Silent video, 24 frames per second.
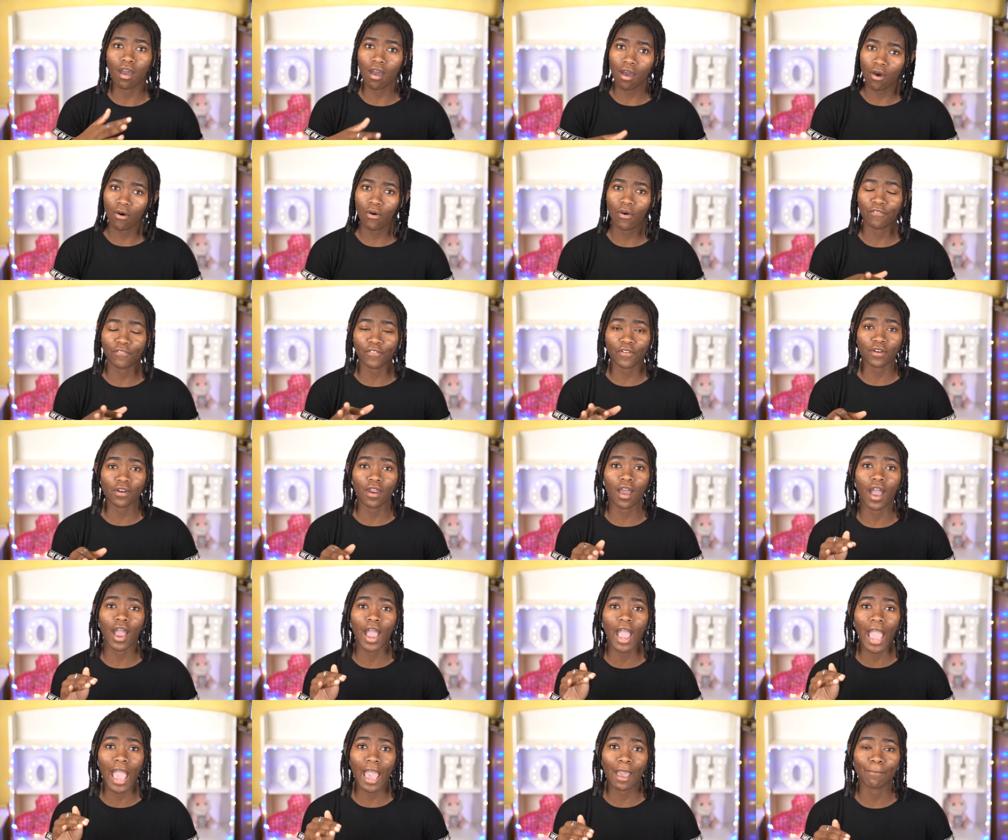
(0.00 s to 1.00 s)
oh, if you're
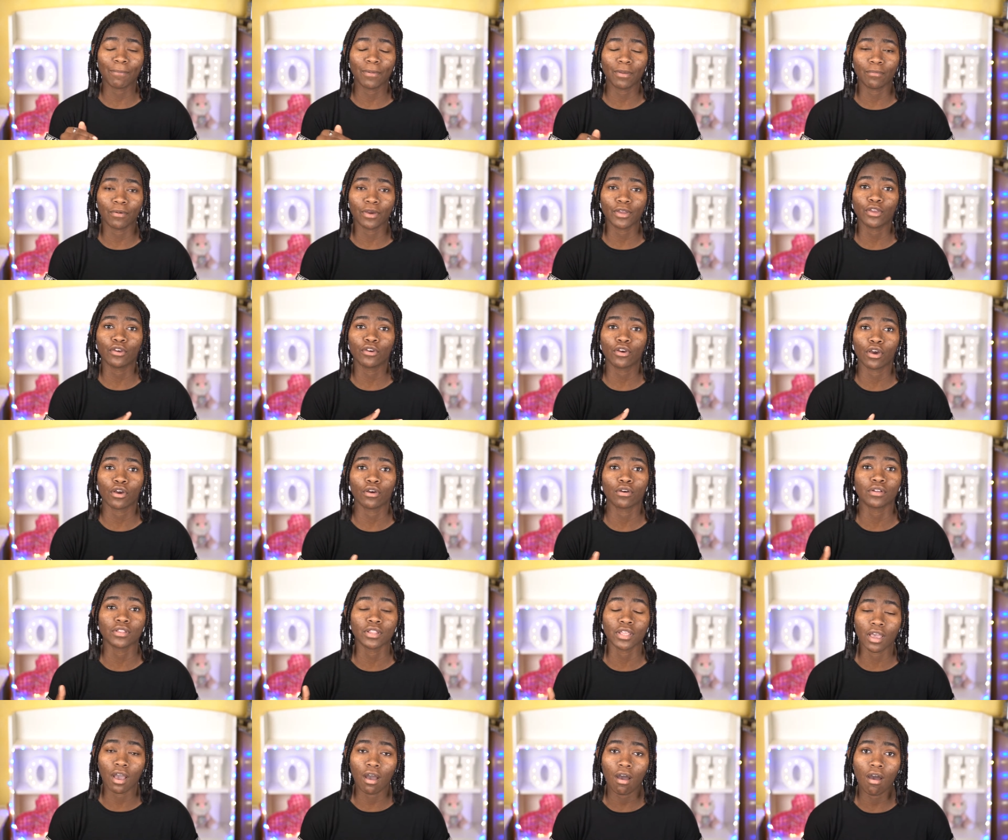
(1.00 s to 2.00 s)
not happy where you
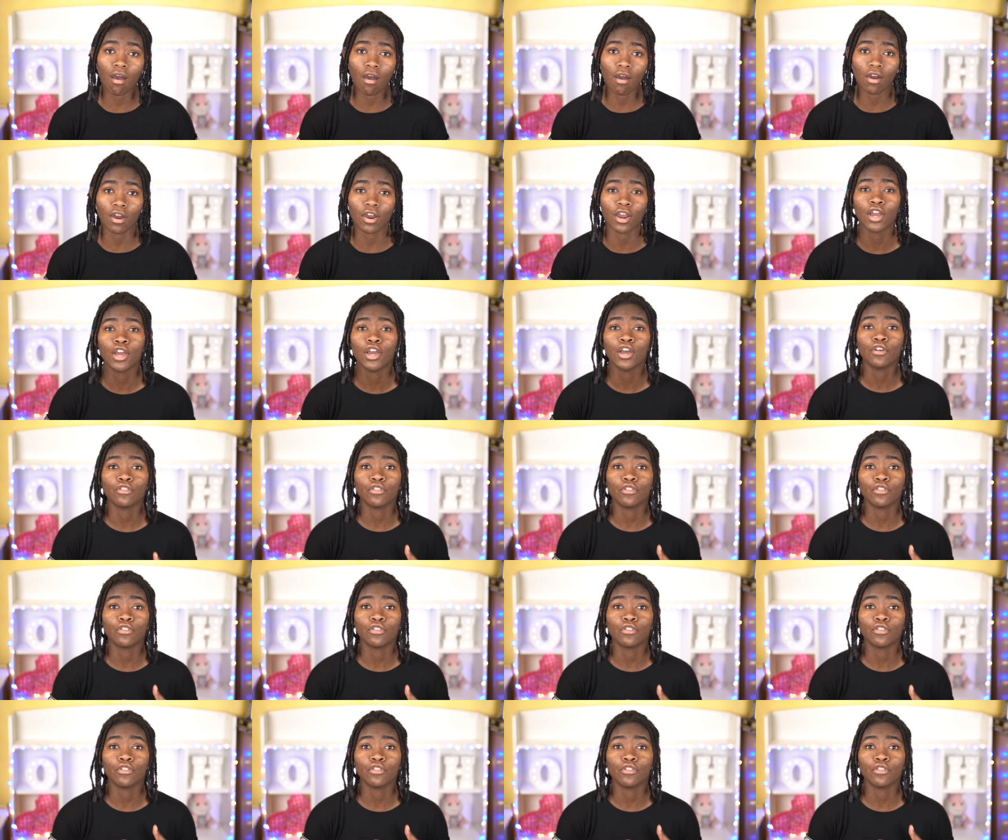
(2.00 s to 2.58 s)
currently are,